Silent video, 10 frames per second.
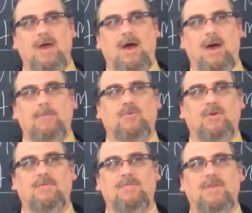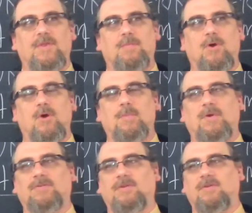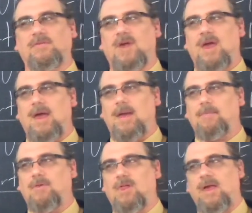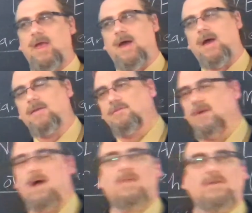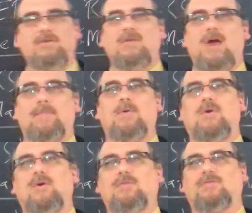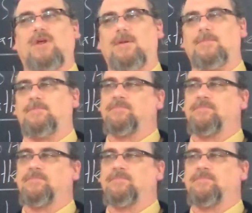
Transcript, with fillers: um, sort of fit the purposes and plans, unless you're that person,